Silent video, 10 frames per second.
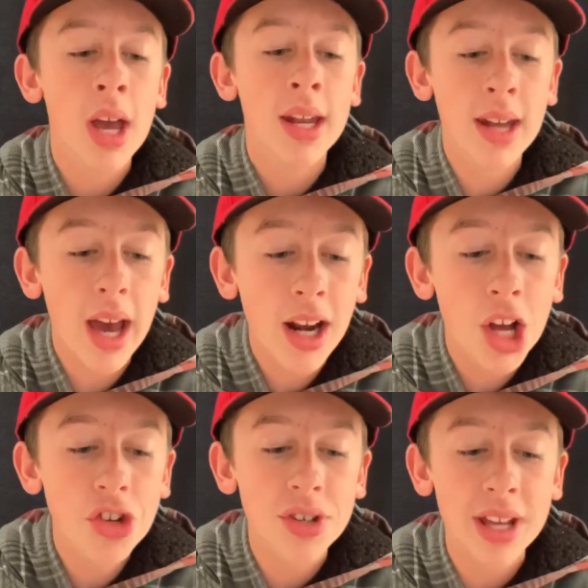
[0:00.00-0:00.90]

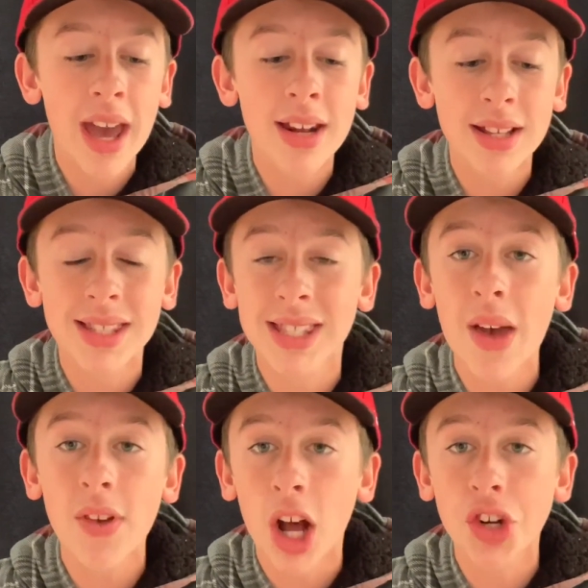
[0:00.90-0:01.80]

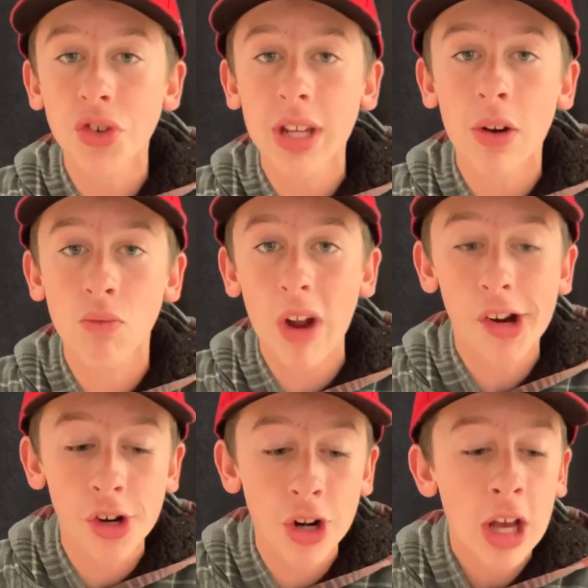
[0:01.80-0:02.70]
910-710
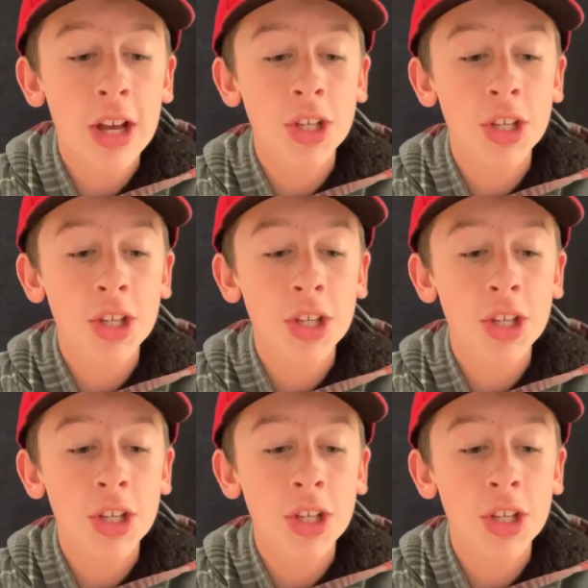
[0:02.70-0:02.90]
record.